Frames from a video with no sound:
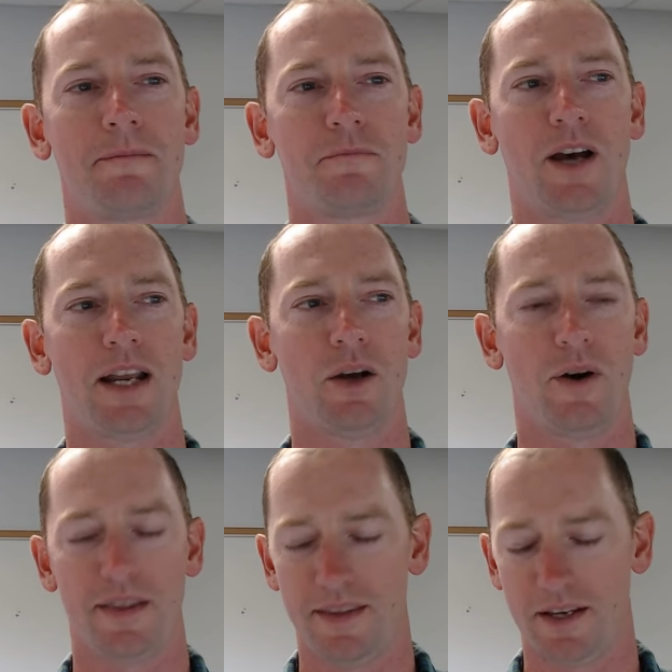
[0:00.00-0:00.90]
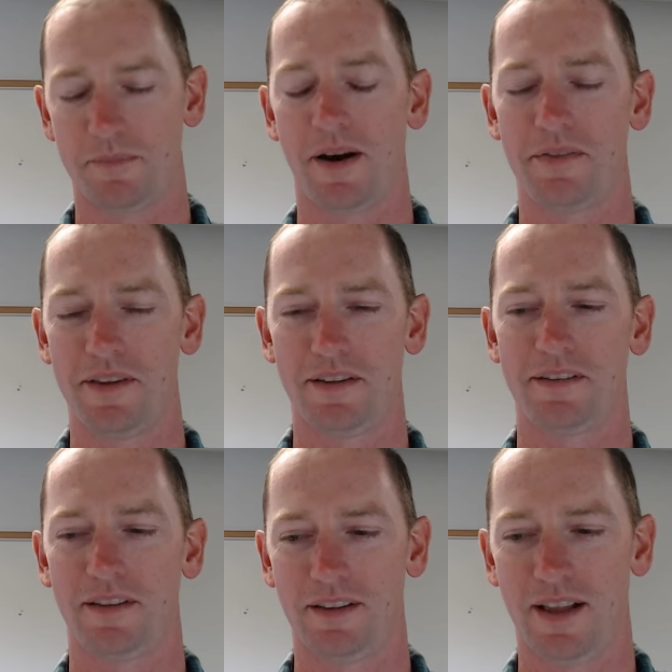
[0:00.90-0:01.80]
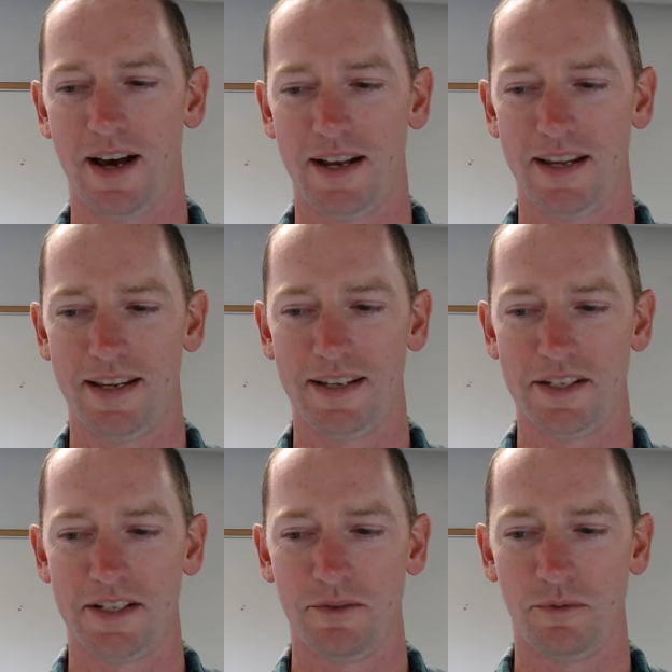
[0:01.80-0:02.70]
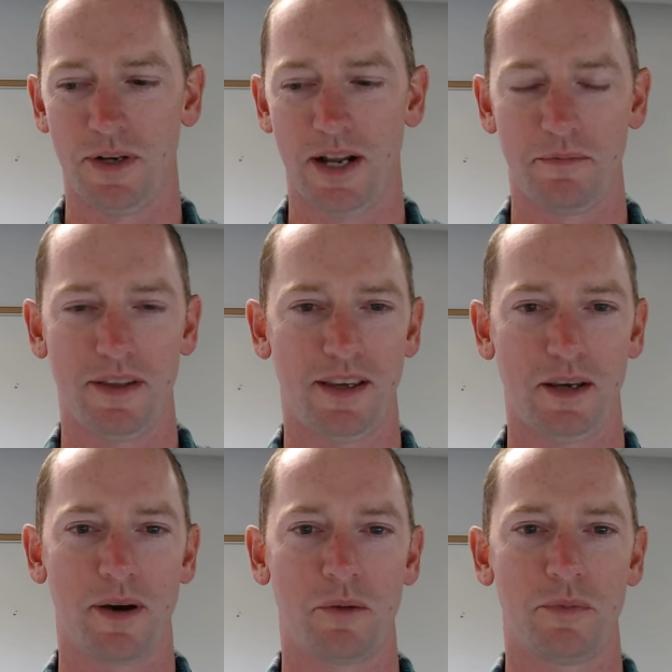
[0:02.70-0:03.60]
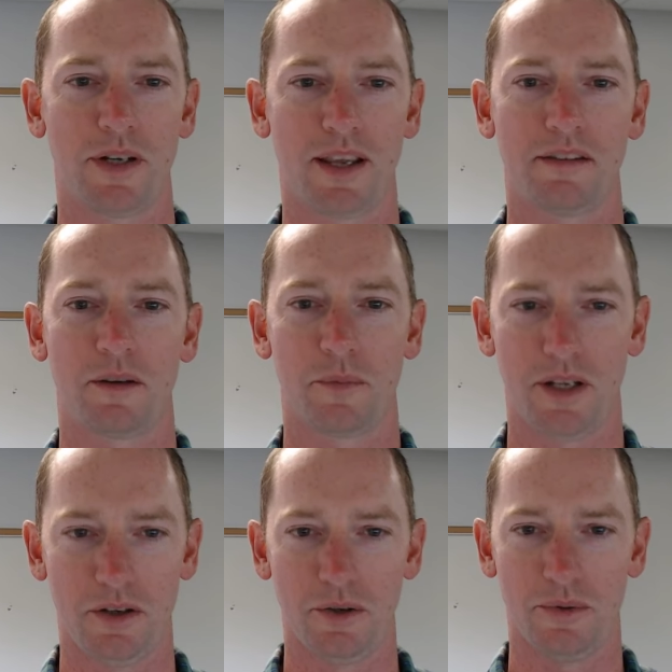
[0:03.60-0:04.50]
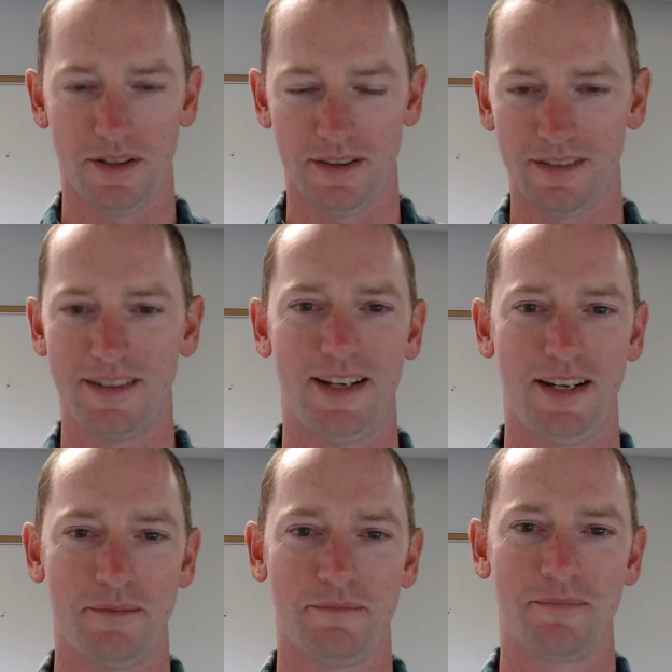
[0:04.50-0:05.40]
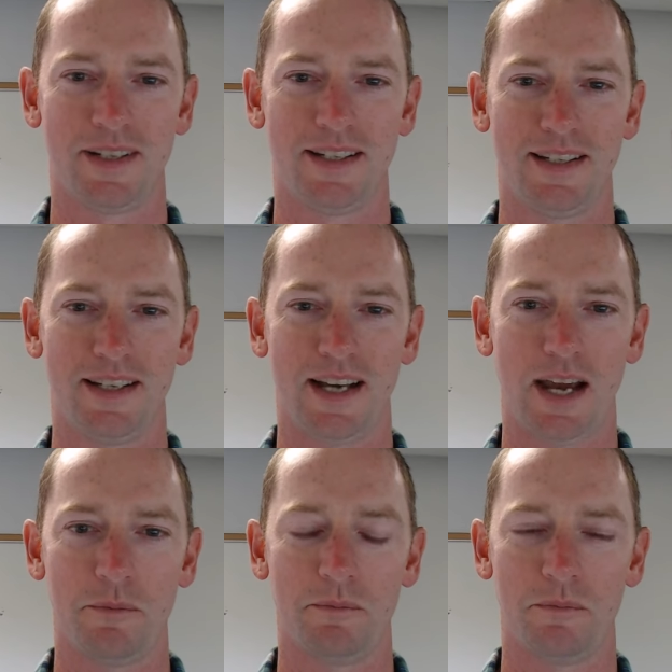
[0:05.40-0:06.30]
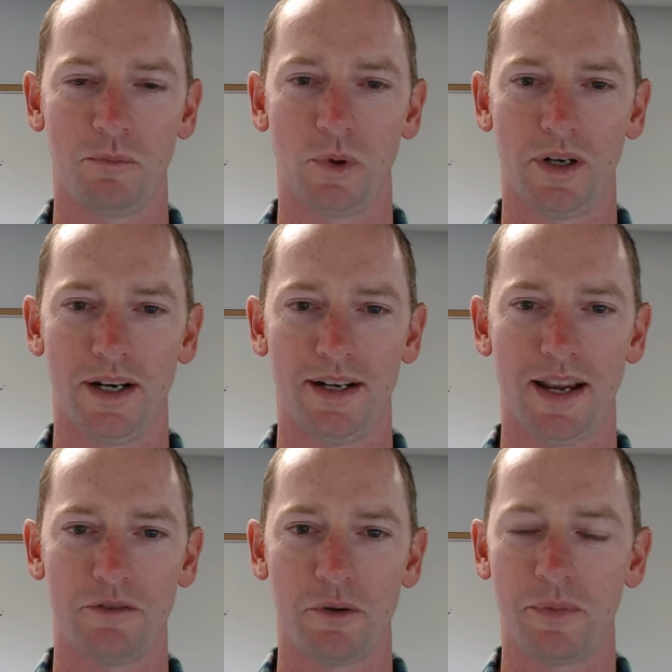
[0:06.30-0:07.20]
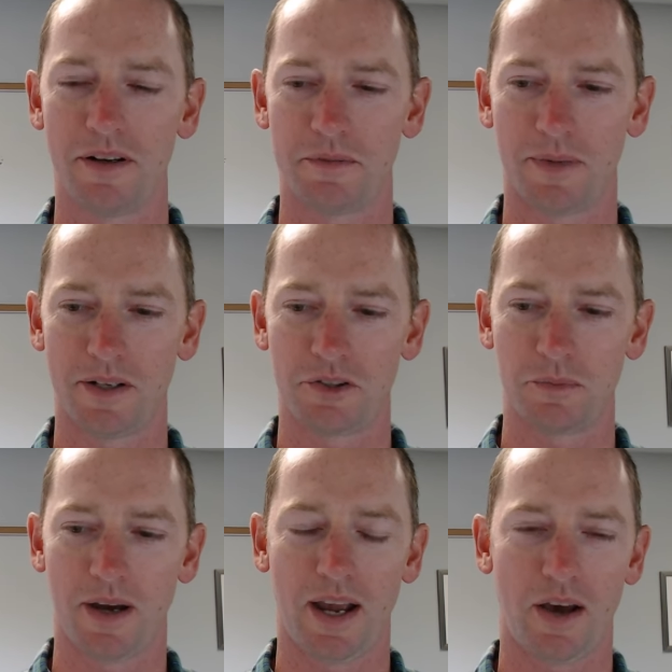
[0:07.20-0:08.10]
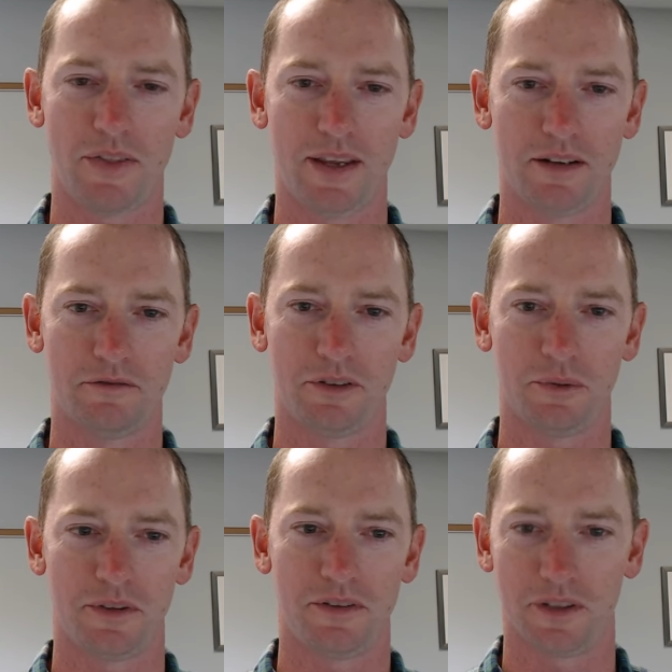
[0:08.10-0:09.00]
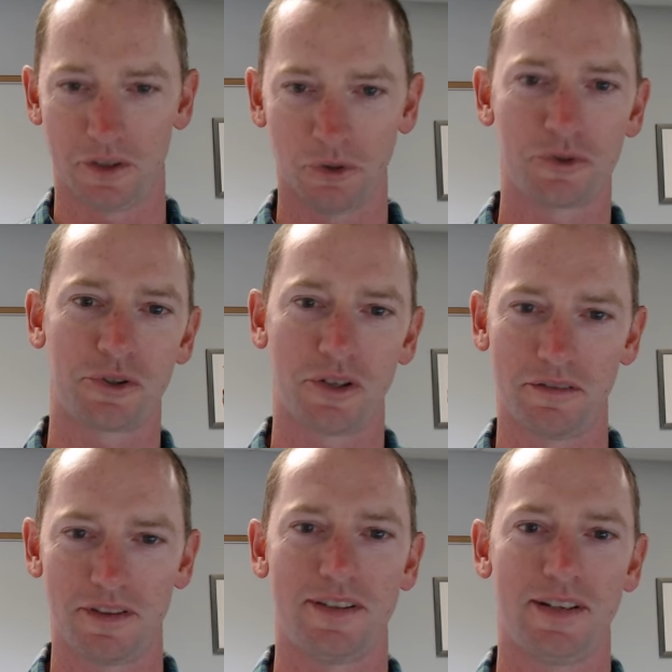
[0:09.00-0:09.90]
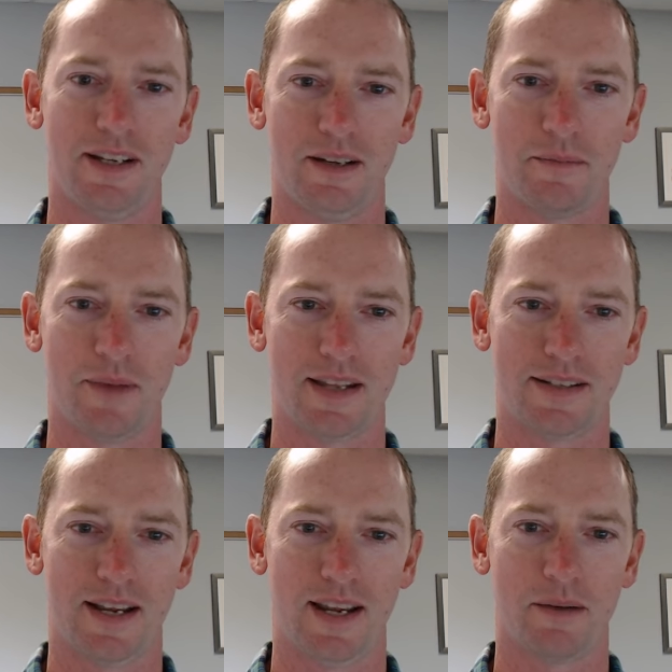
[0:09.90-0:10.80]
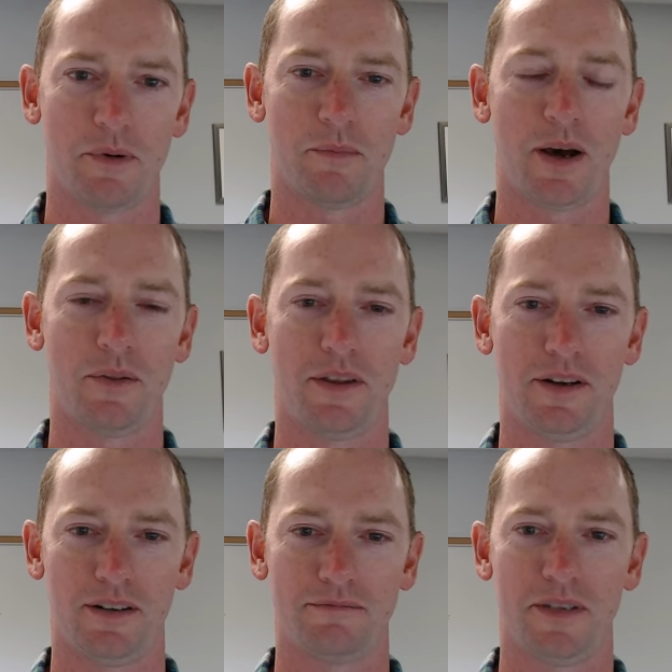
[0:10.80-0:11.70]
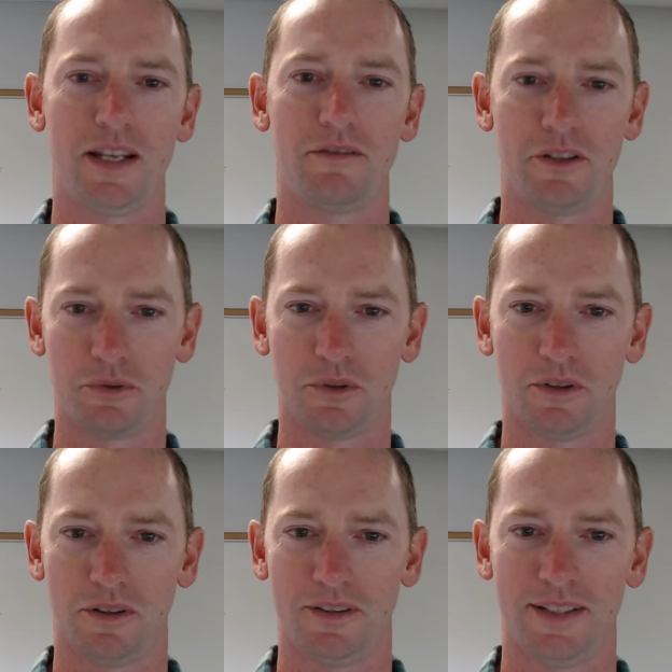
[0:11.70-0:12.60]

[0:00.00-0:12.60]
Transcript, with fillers: i know i think about this a lot is when i'm thinking about bringing somebody new into the team i'm worried every bit as much about how they influence the culture of the team as i am about their individual